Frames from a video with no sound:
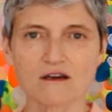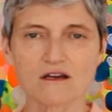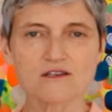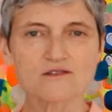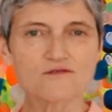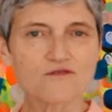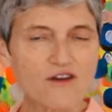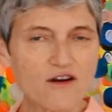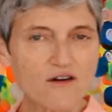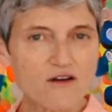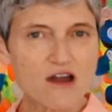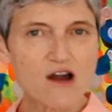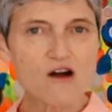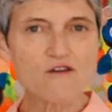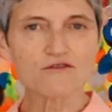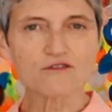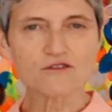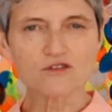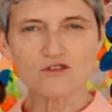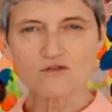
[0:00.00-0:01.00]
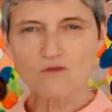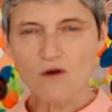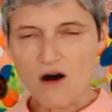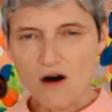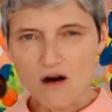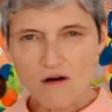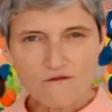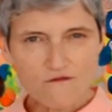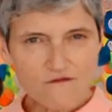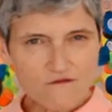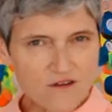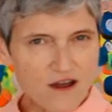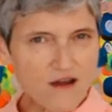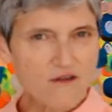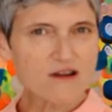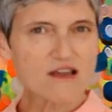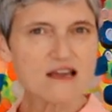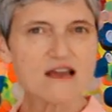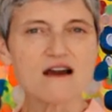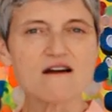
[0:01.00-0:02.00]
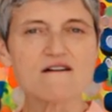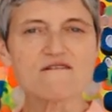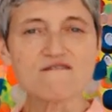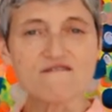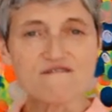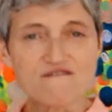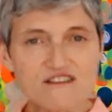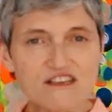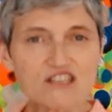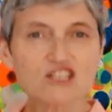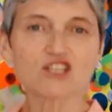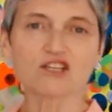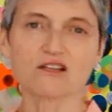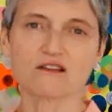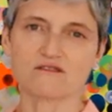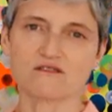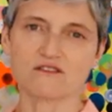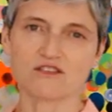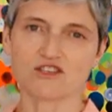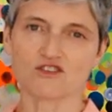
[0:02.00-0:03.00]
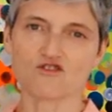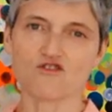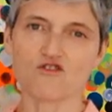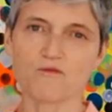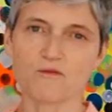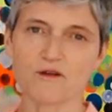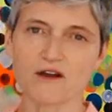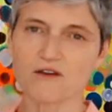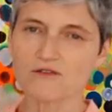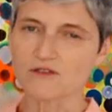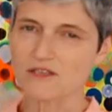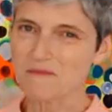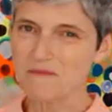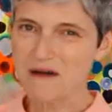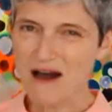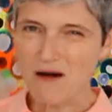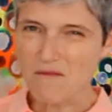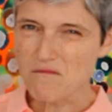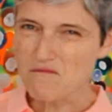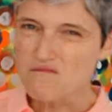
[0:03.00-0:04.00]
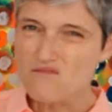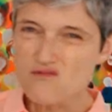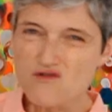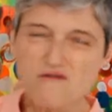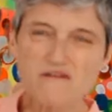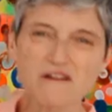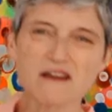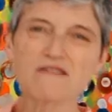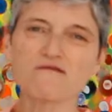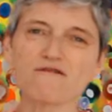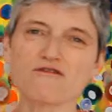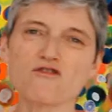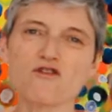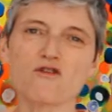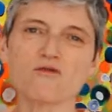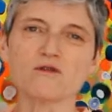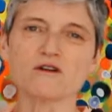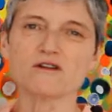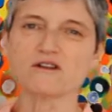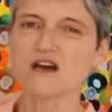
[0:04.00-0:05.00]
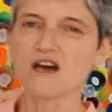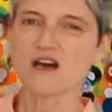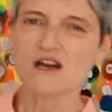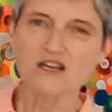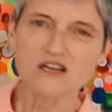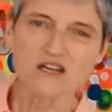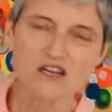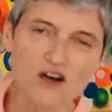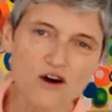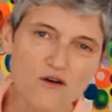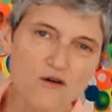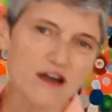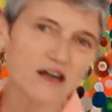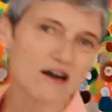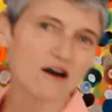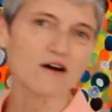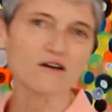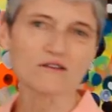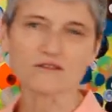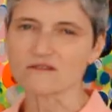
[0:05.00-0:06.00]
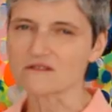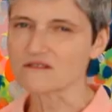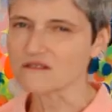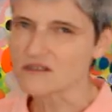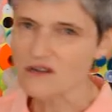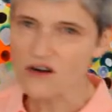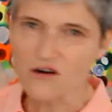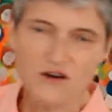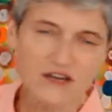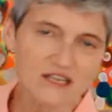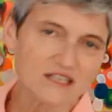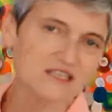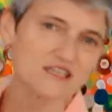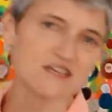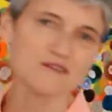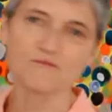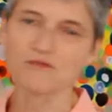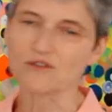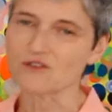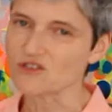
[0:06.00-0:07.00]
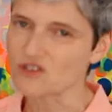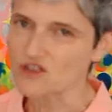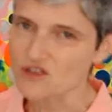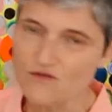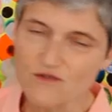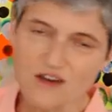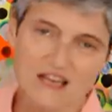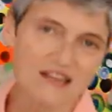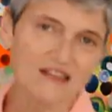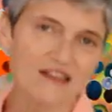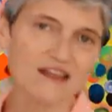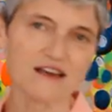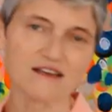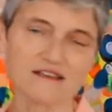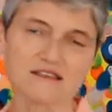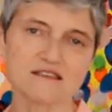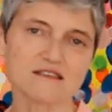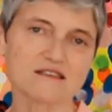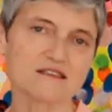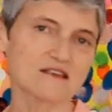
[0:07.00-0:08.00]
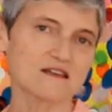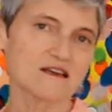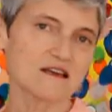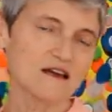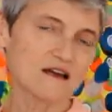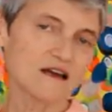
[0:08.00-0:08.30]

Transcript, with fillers: because very often you are very vigilant, Scorpios, about moving forward, going on, going deeper, doing this.